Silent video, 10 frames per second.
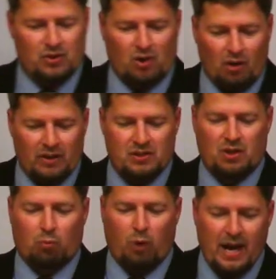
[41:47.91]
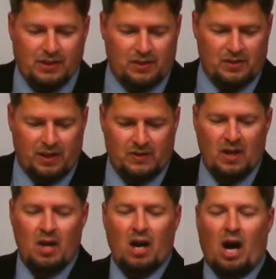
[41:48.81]
servants to righteousness
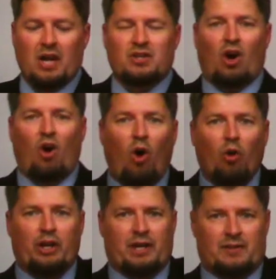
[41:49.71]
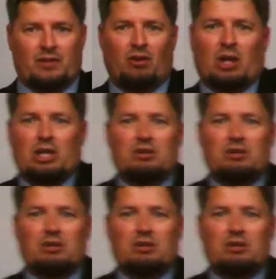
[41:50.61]
unto holiness. So, look, you